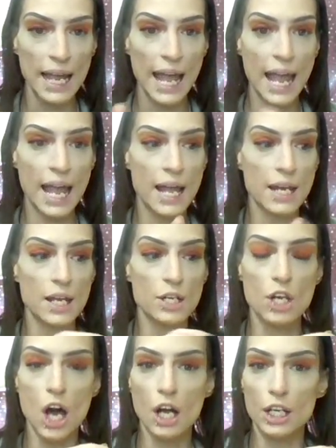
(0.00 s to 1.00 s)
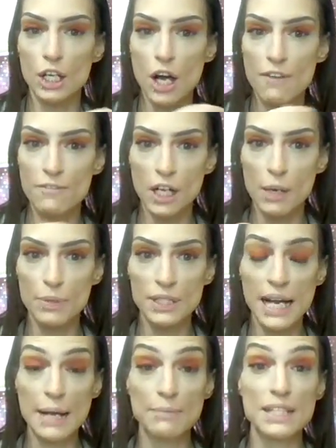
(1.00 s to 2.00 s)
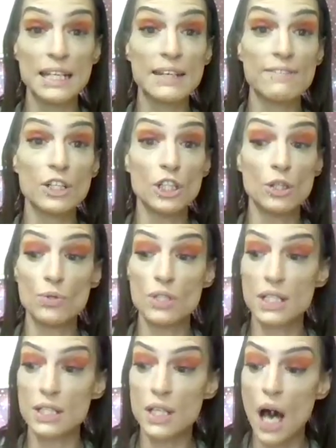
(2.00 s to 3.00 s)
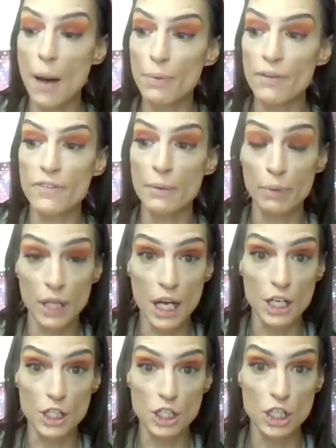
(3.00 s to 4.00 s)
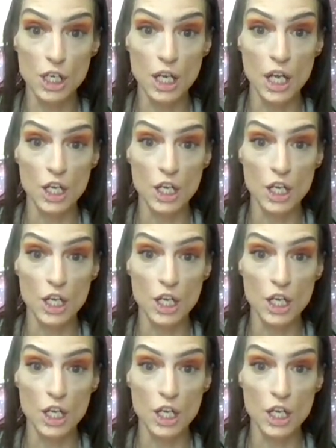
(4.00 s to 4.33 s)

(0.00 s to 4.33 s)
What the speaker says: and knock it off a couple times, even use the top of the blush